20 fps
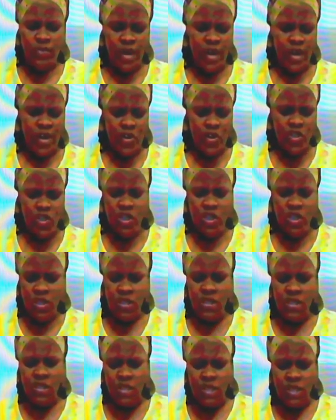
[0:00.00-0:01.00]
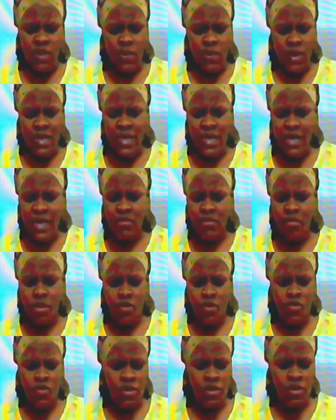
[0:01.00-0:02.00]
my bread of life.
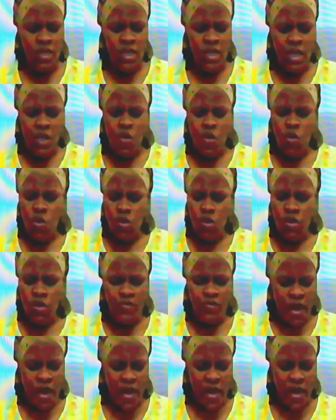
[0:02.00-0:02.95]
Jesus,